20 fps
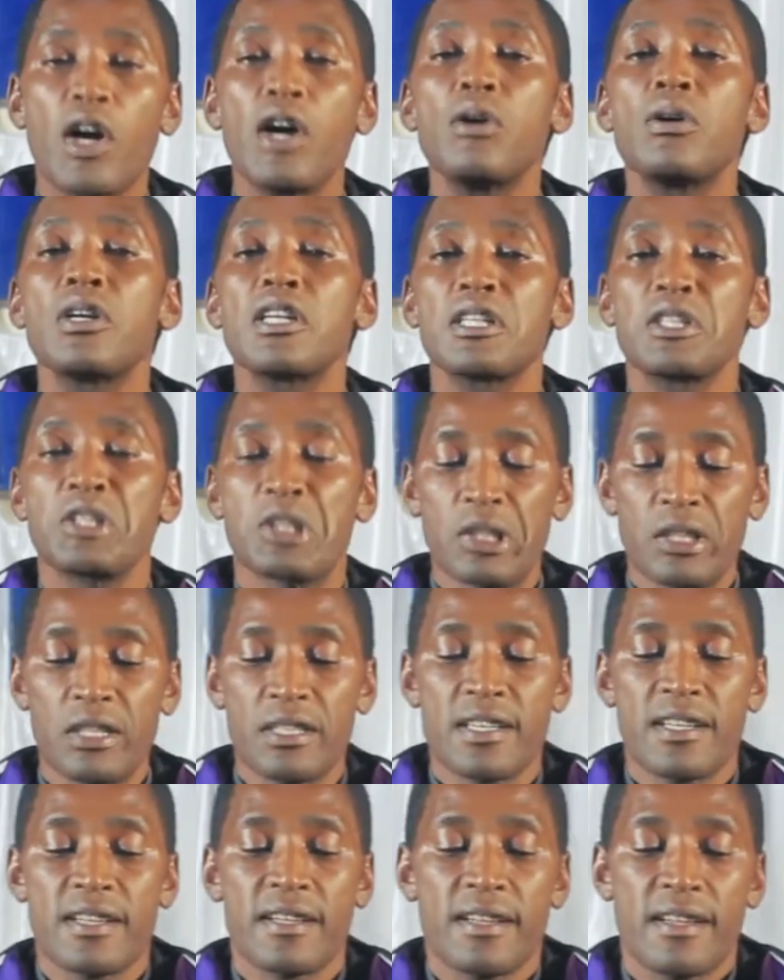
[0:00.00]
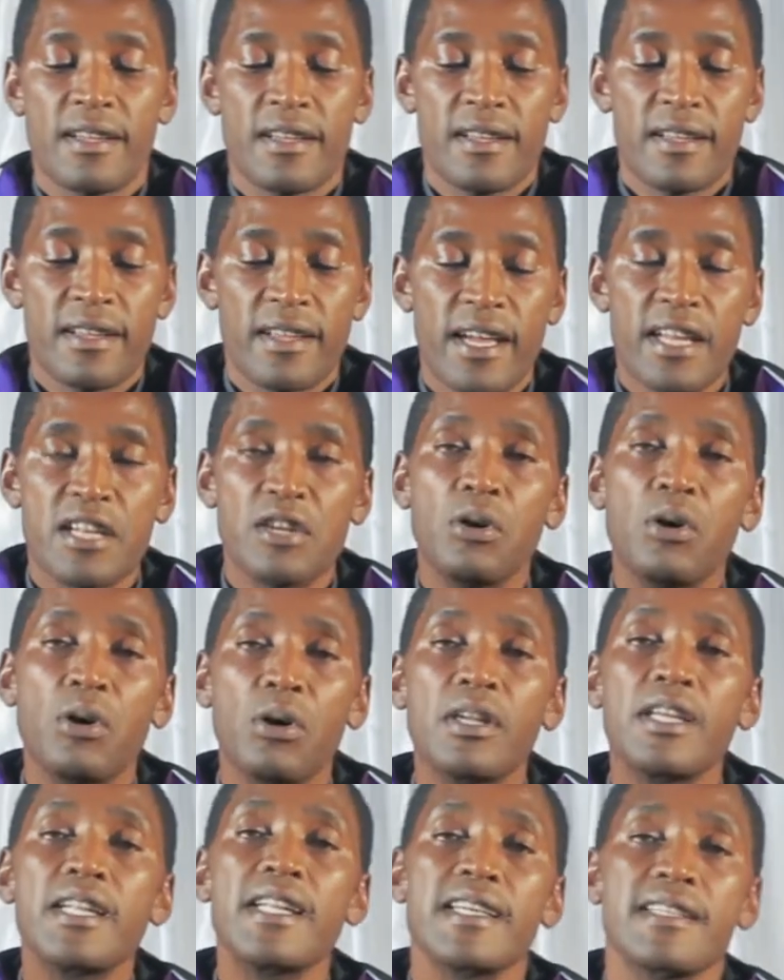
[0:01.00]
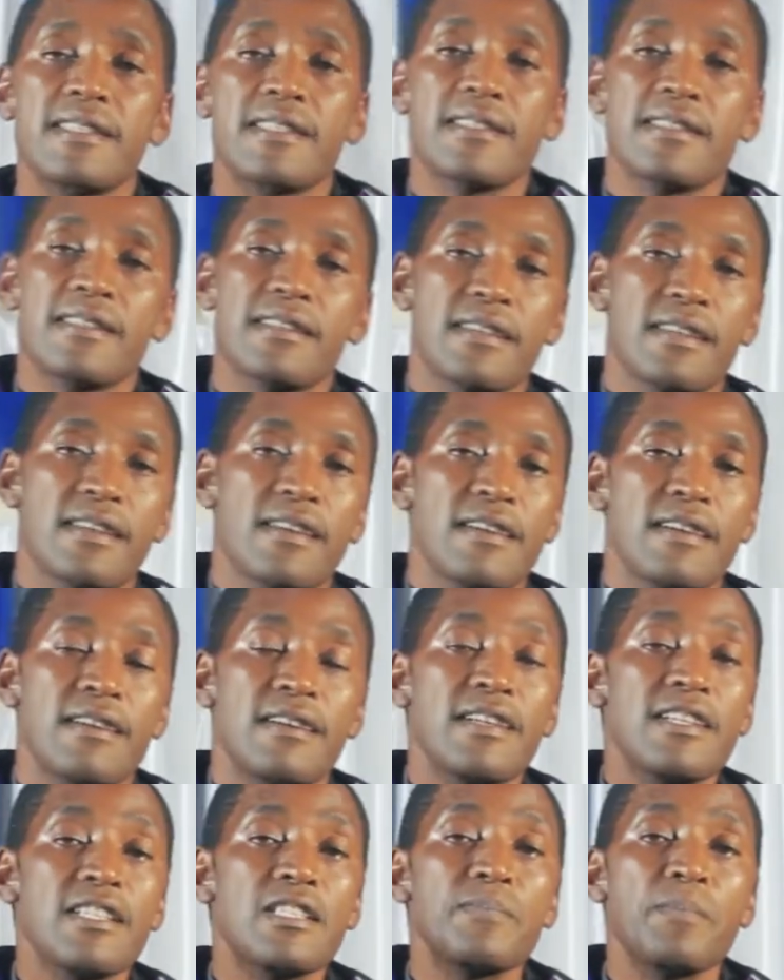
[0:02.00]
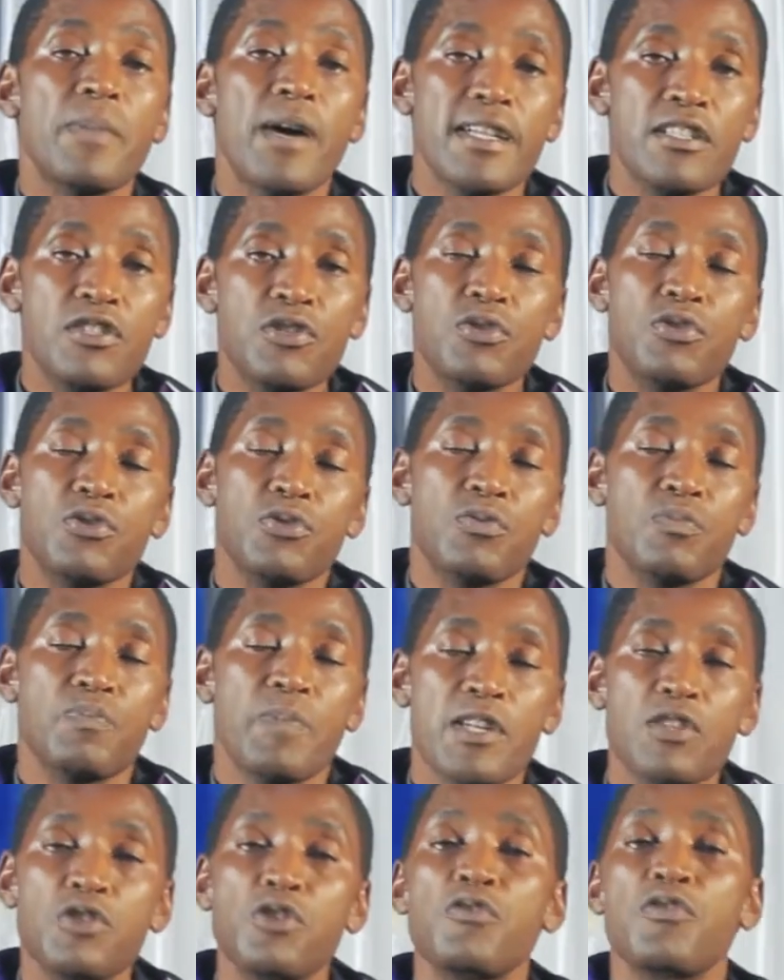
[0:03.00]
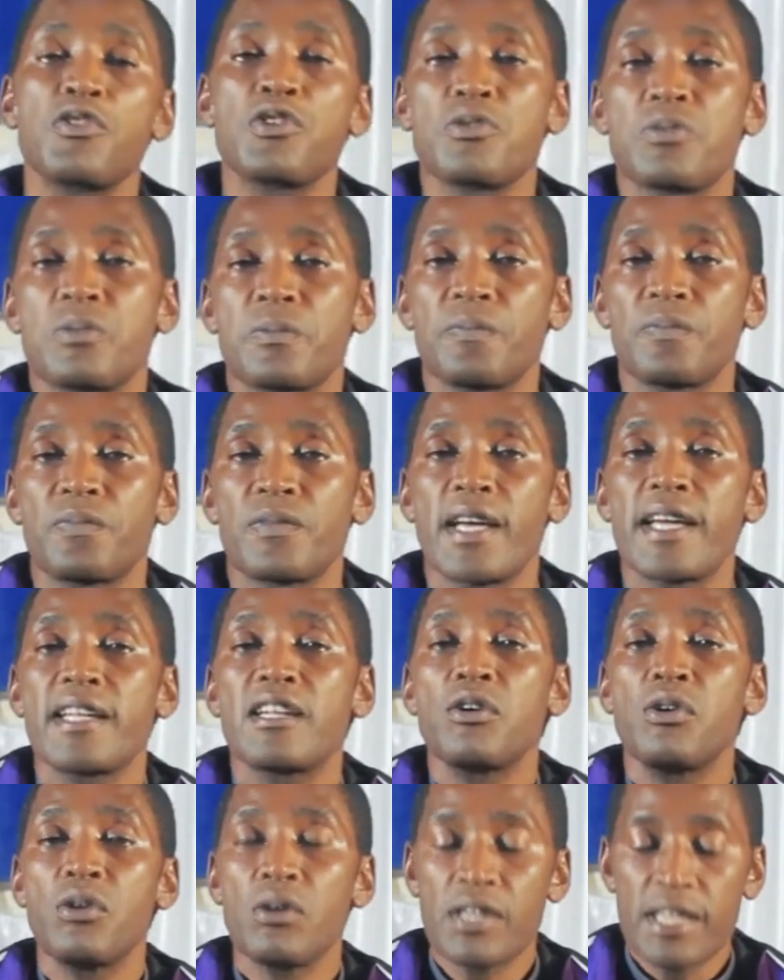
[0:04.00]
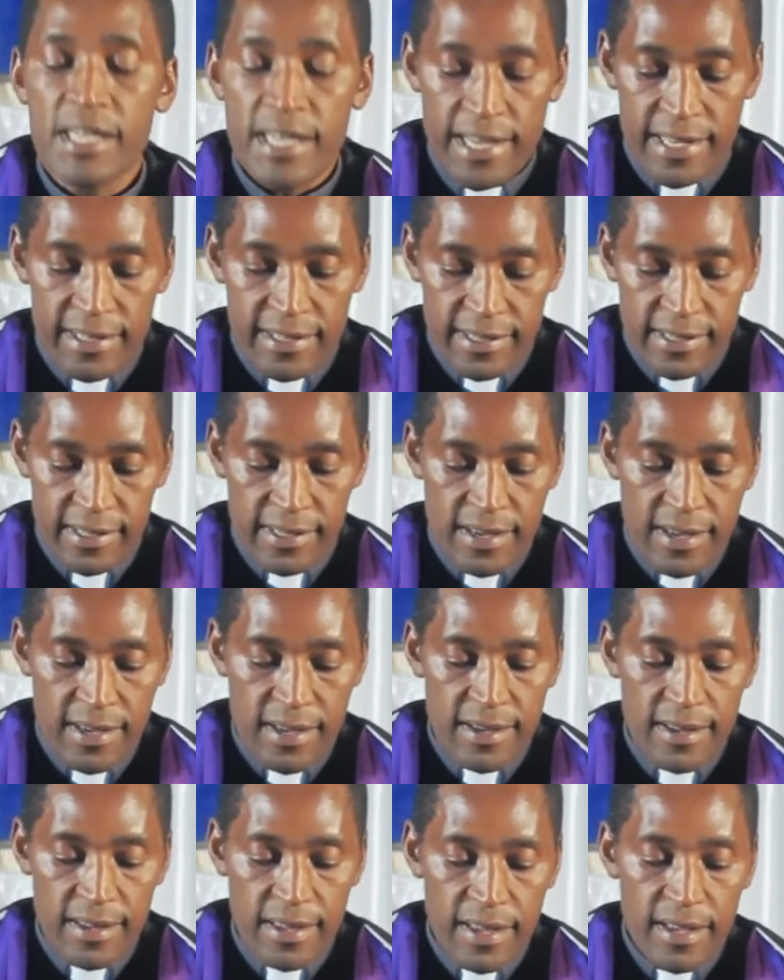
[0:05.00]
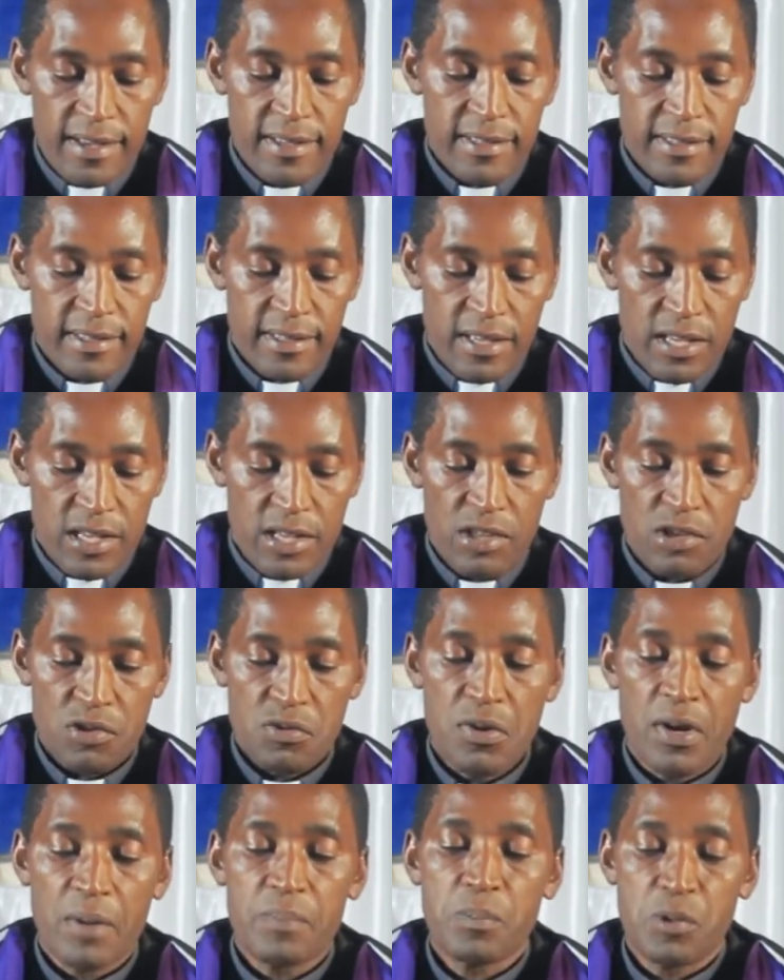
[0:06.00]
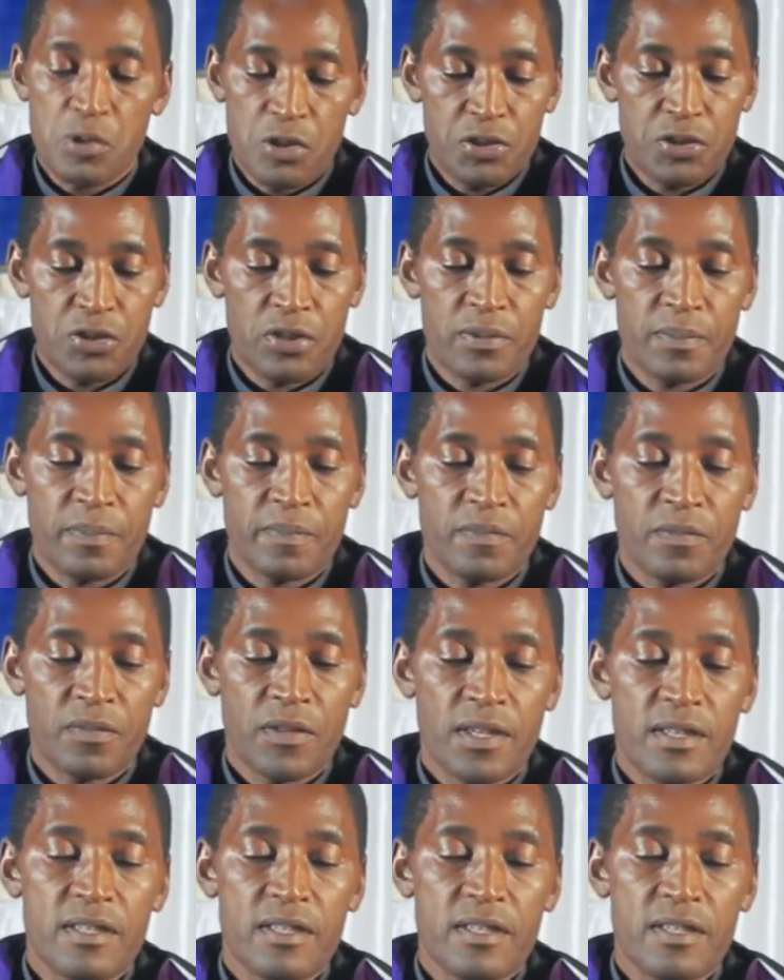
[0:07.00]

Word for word: to a holy God and holiness is part of you and holiness is your portion.